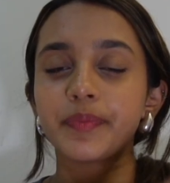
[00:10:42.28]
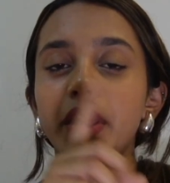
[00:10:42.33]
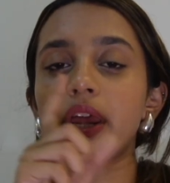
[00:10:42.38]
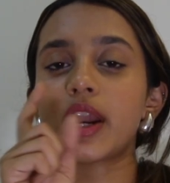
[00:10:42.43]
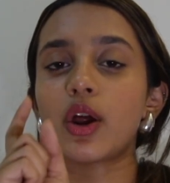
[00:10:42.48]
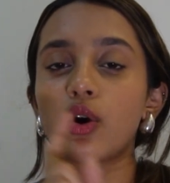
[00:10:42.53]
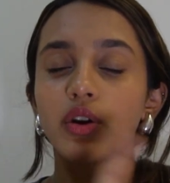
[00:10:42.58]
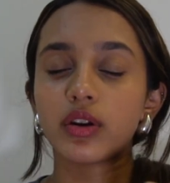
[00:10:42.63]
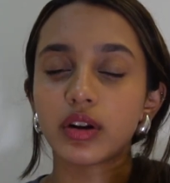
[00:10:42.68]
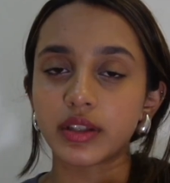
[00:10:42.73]

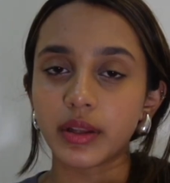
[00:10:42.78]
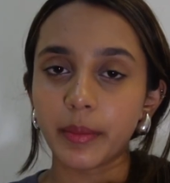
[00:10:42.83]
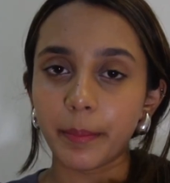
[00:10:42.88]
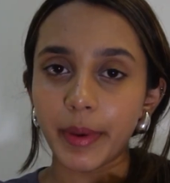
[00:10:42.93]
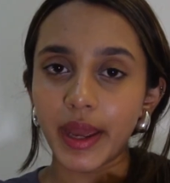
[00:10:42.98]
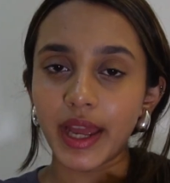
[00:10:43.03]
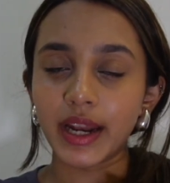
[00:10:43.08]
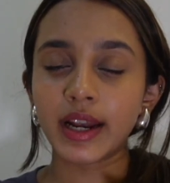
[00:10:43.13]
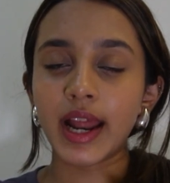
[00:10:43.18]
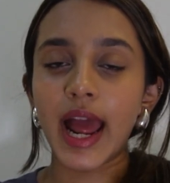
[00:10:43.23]
then I ordered the
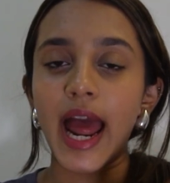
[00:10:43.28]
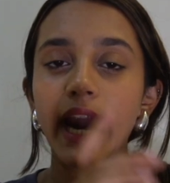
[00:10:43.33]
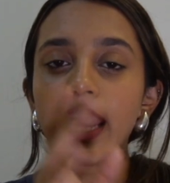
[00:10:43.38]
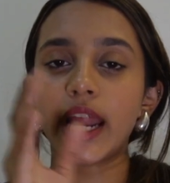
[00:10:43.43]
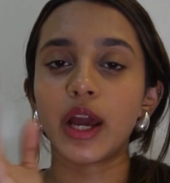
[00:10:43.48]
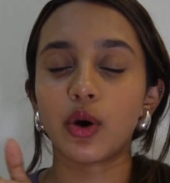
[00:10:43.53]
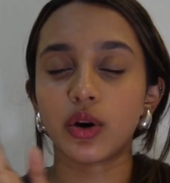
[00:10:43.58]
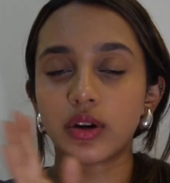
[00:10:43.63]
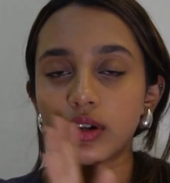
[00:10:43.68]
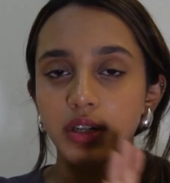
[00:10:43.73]
pen
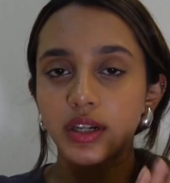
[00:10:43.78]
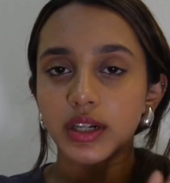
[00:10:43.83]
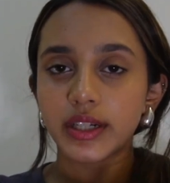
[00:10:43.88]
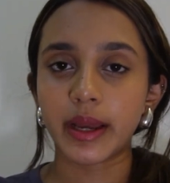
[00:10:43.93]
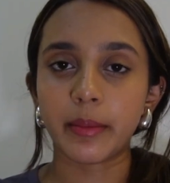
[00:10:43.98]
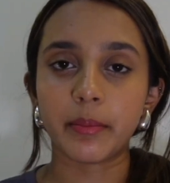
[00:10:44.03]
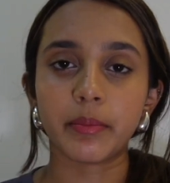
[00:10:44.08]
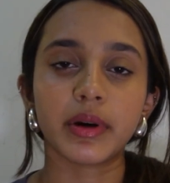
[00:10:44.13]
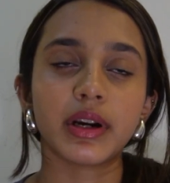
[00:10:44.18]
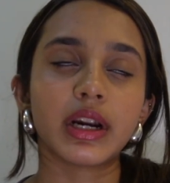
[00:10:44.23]
and I ordered a
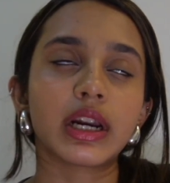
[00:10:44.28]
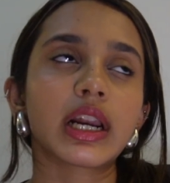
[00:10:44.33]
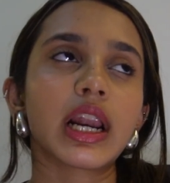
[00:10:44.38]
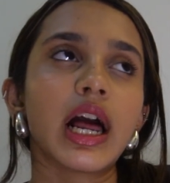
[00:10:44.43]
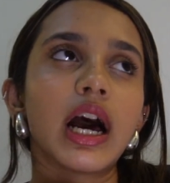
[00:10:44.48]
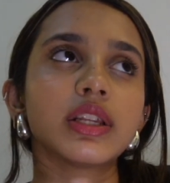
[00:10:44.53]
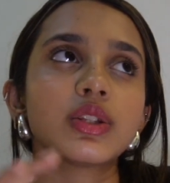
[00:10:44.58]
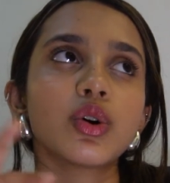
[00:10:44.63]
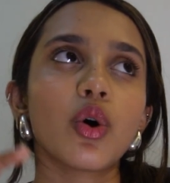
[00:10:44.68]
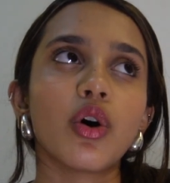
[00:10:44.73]
tempered glass,